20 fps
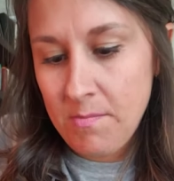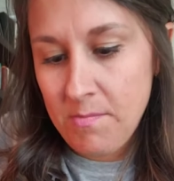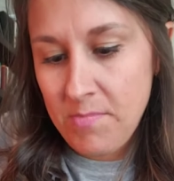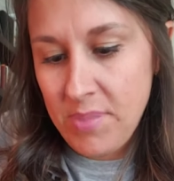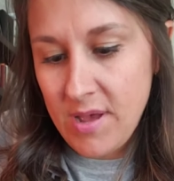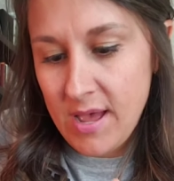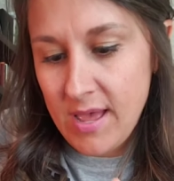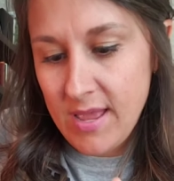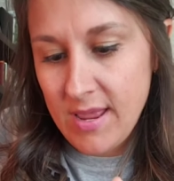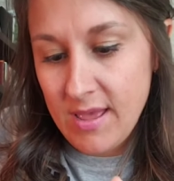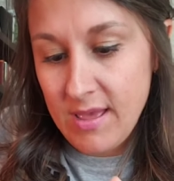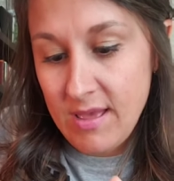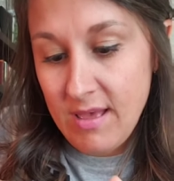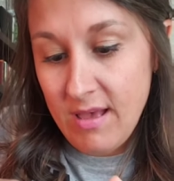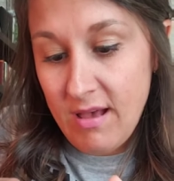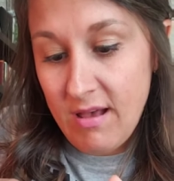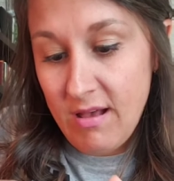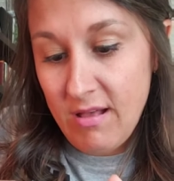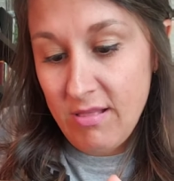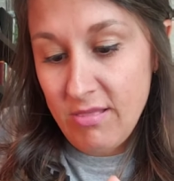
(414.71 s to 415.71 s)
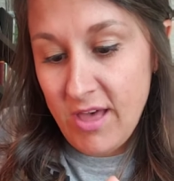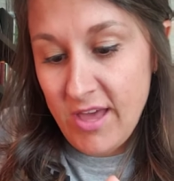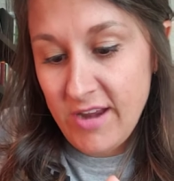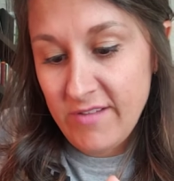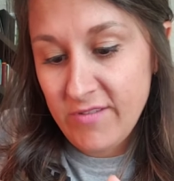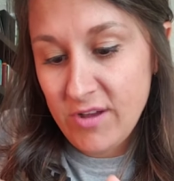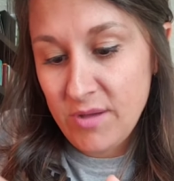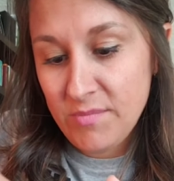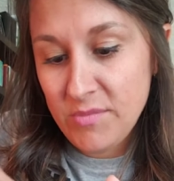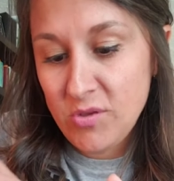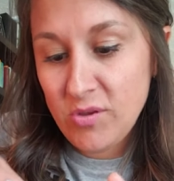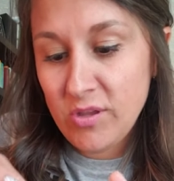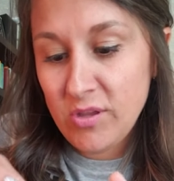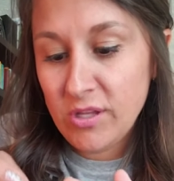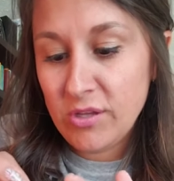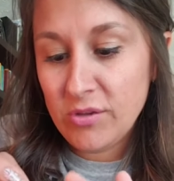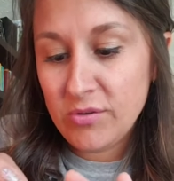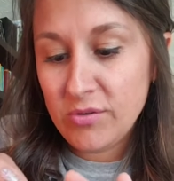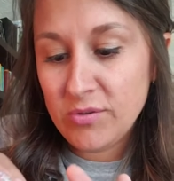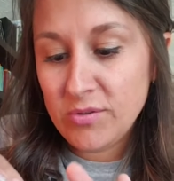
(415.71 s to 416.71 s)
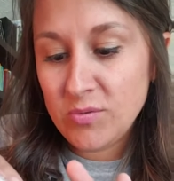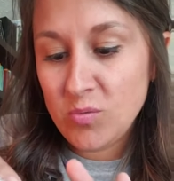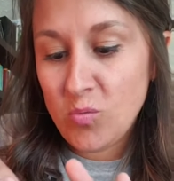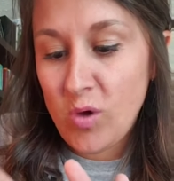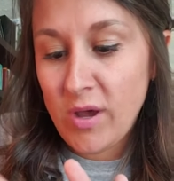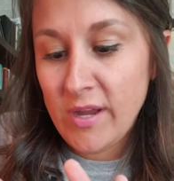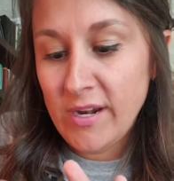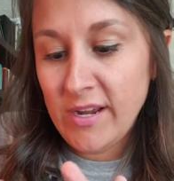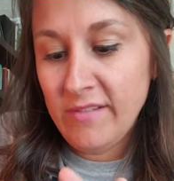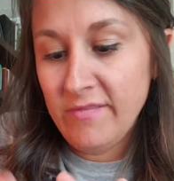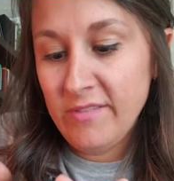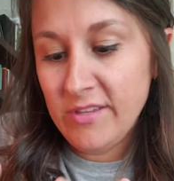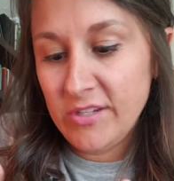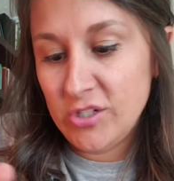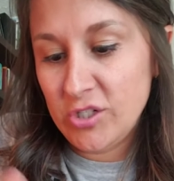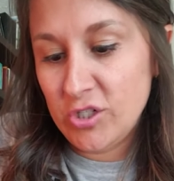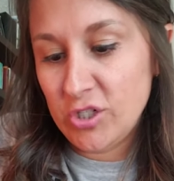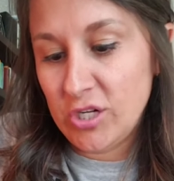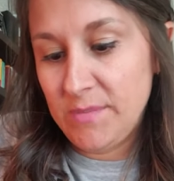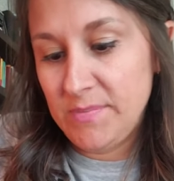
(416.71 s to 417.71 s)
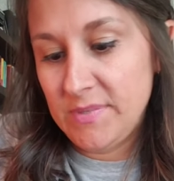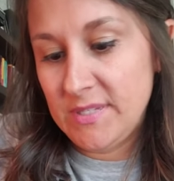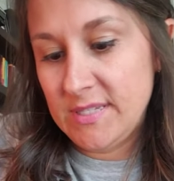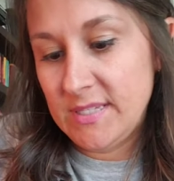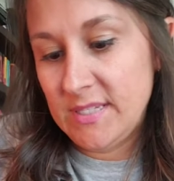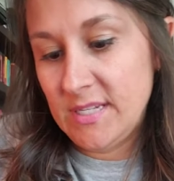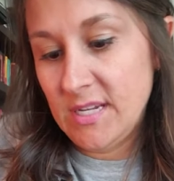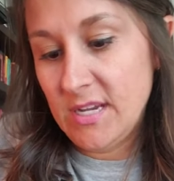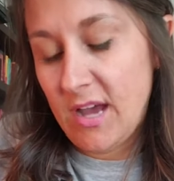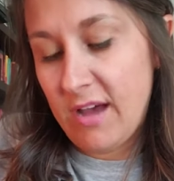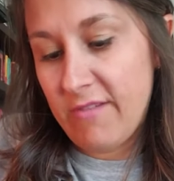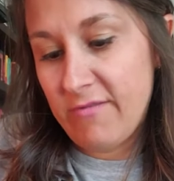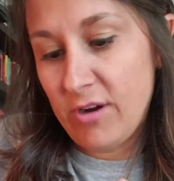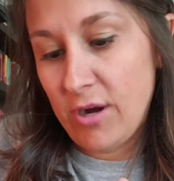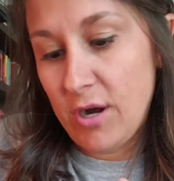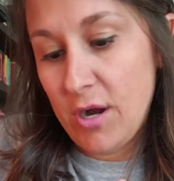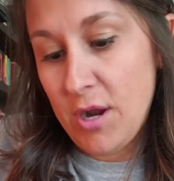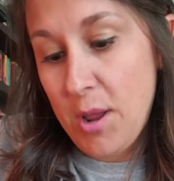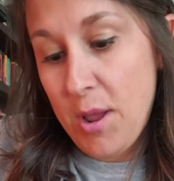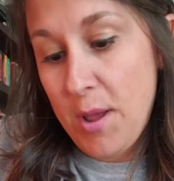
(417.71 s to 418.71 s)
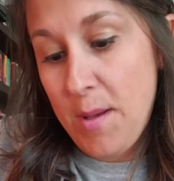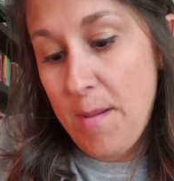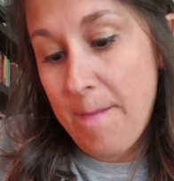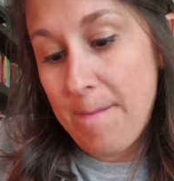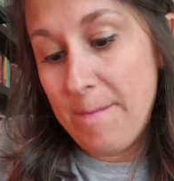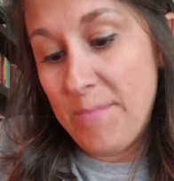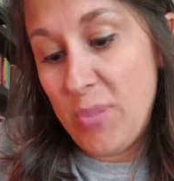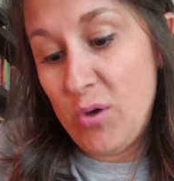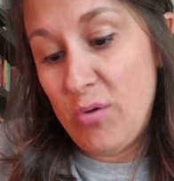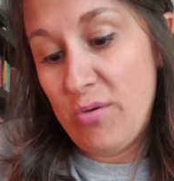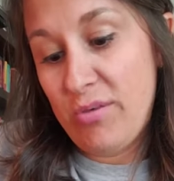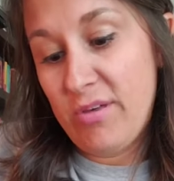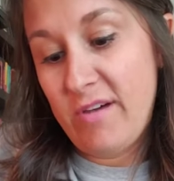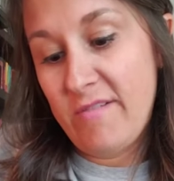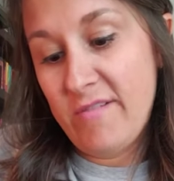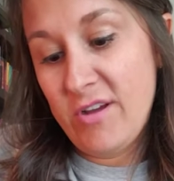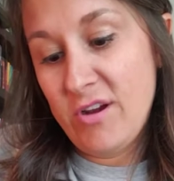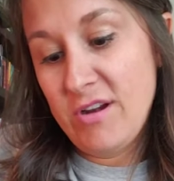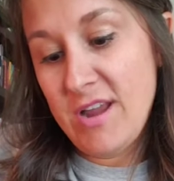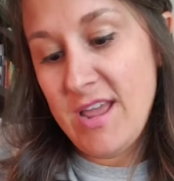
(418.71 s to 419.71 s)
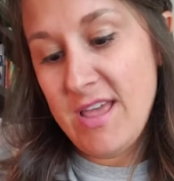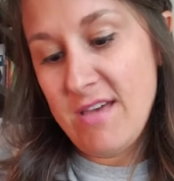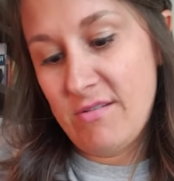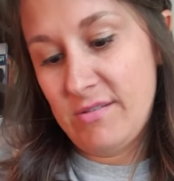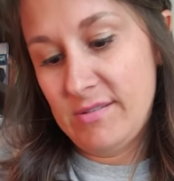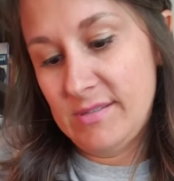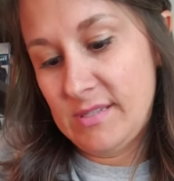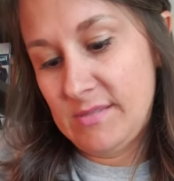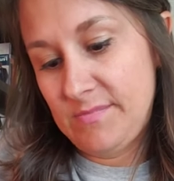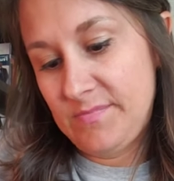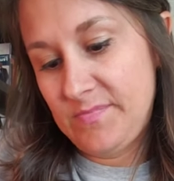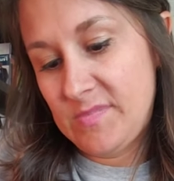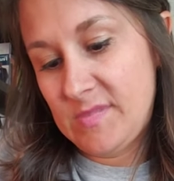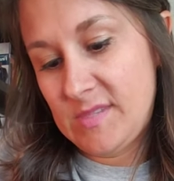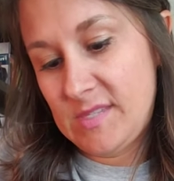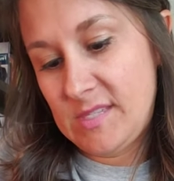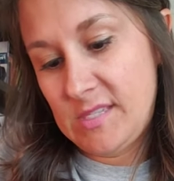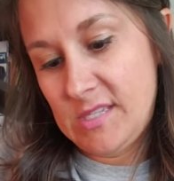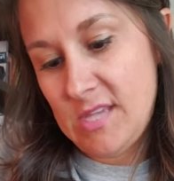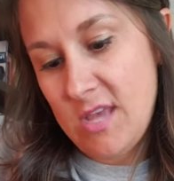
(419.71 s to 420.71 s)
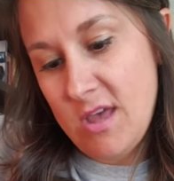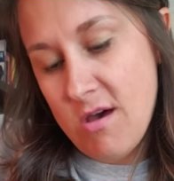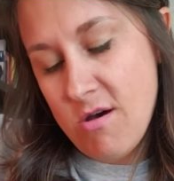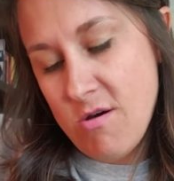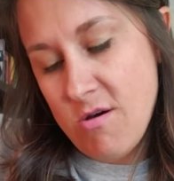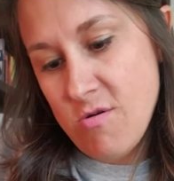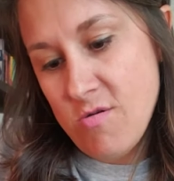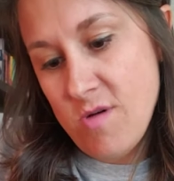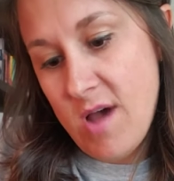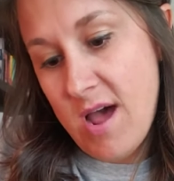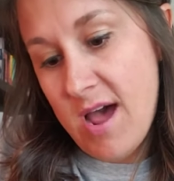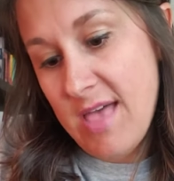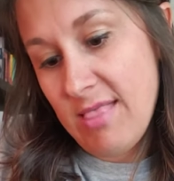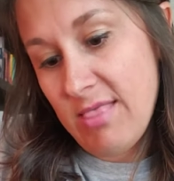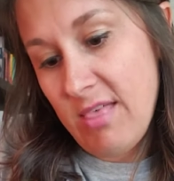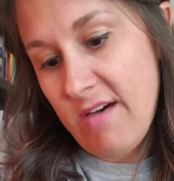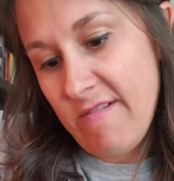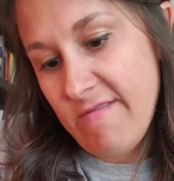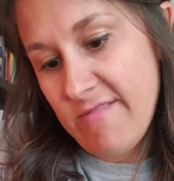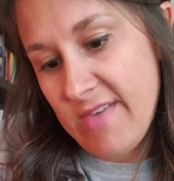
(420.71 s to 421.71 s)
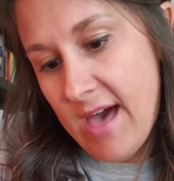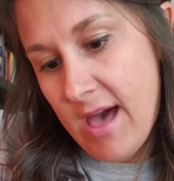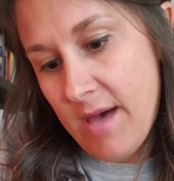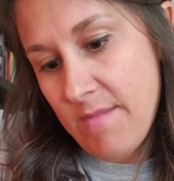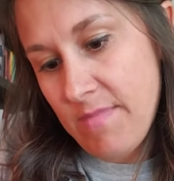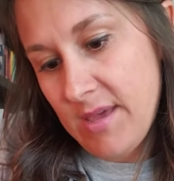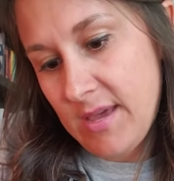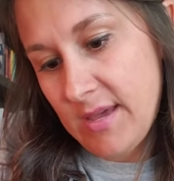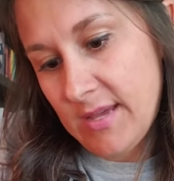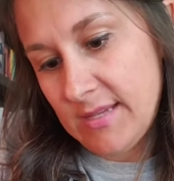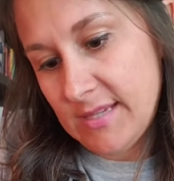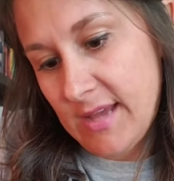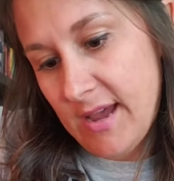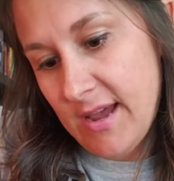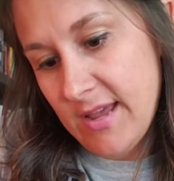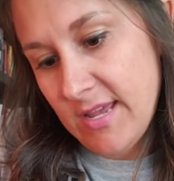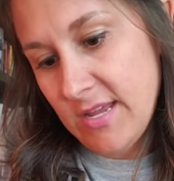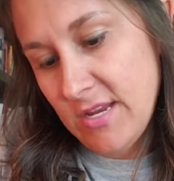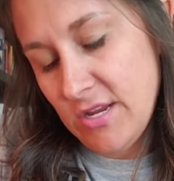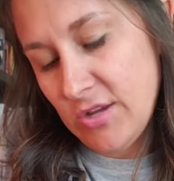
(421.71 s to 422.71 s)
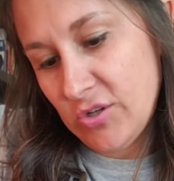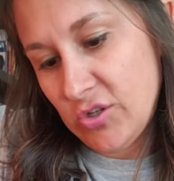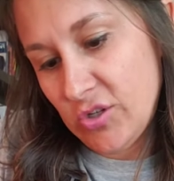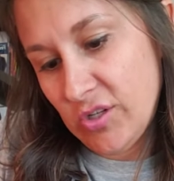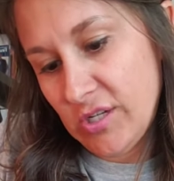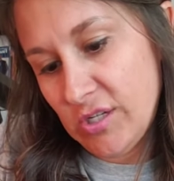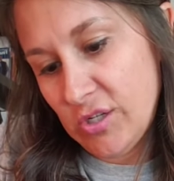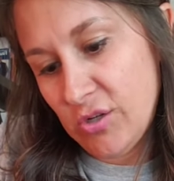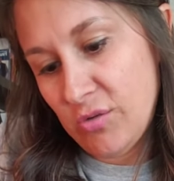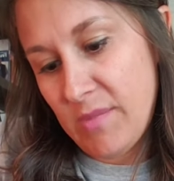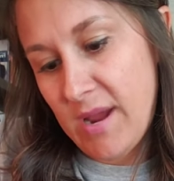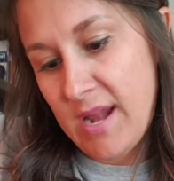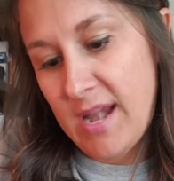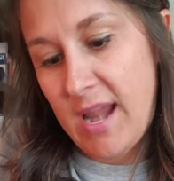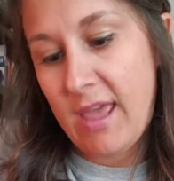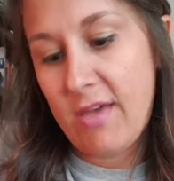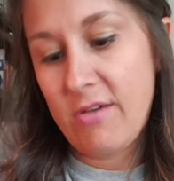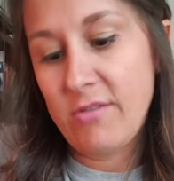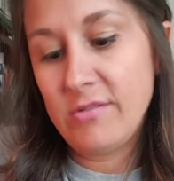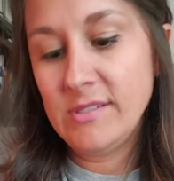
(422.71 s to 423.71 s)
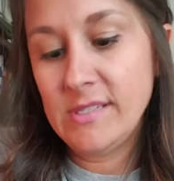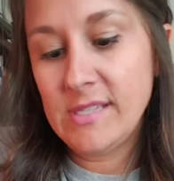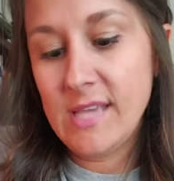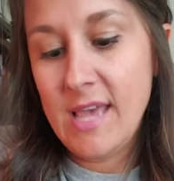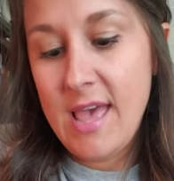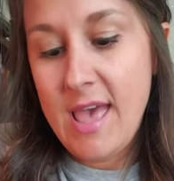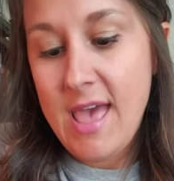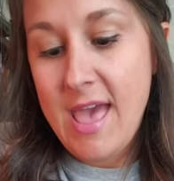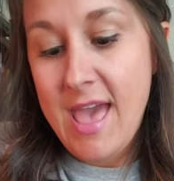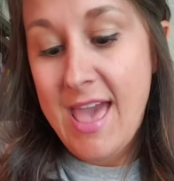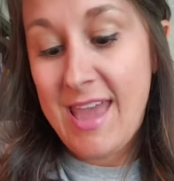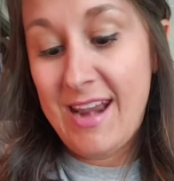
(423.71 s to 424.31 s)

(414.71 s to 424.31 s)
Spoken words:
But a lot of them you can use one of the strips to cover both of your nails. So I love that because I can usually do my nails, and